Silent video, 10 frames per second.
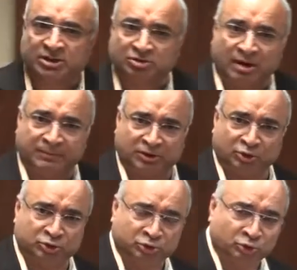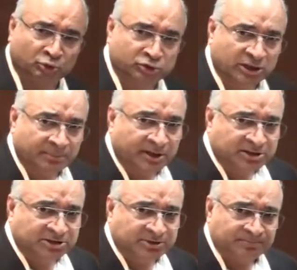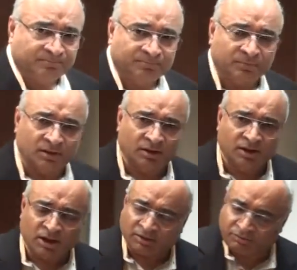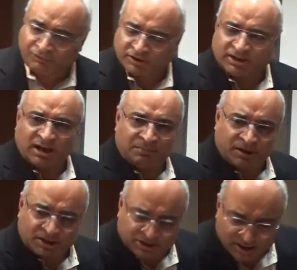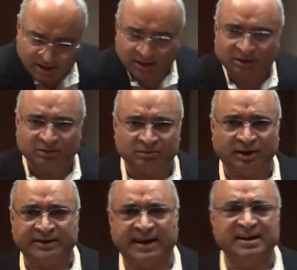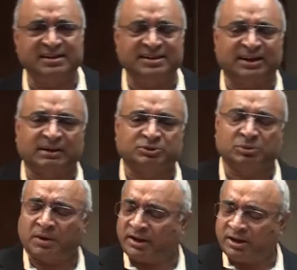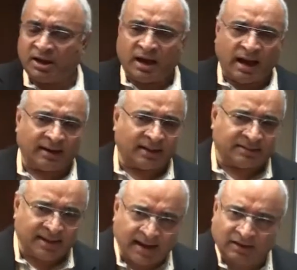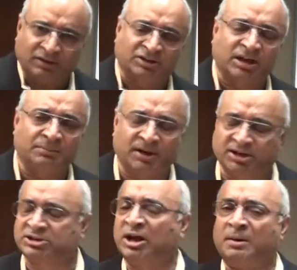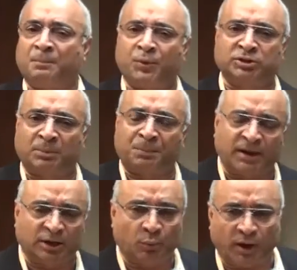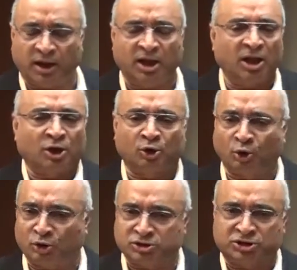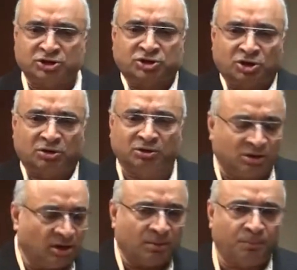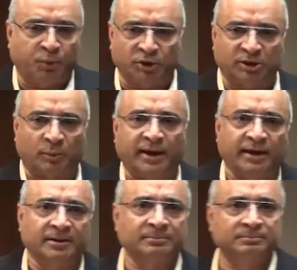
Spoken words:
interrupted through those 10 minutes. For 10 minutes, write anything that comes to mind, and at the end of the 10 minutes, put the pen away, close the journal, put it away.